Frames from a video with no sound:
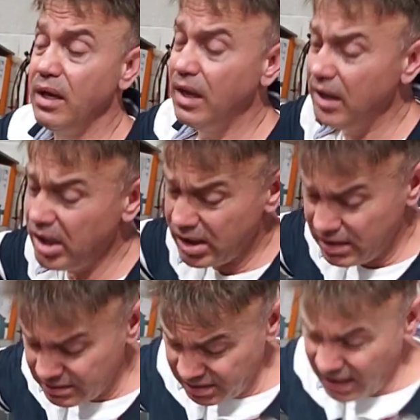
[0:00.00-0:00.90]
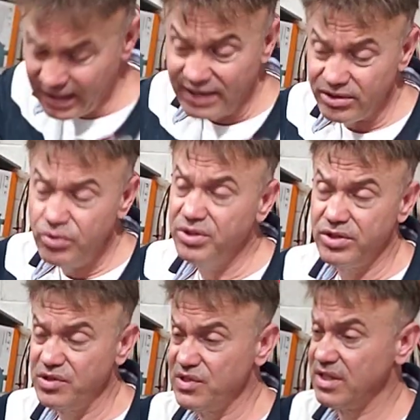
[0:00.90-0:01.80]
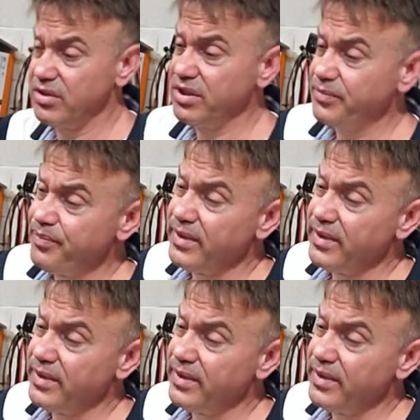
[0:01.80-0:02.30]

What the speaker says: I tell you a dirty secret.